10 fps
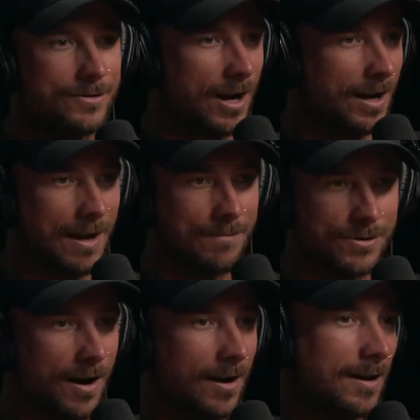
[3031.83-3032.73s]
Try, kept
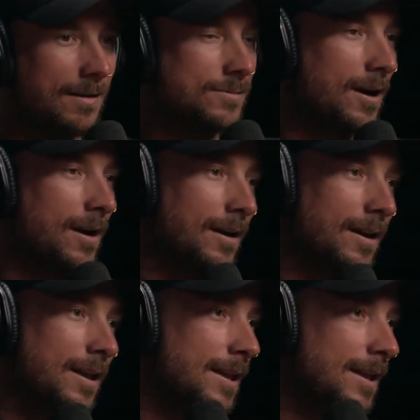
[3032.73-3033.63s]
trying, kept
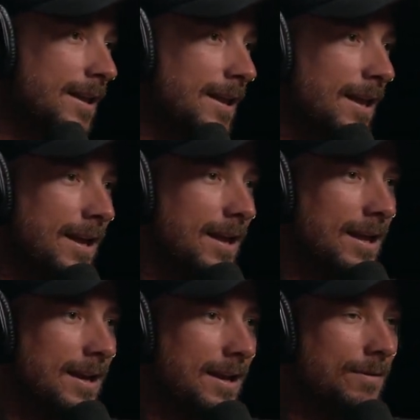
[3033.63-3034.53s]
trying, and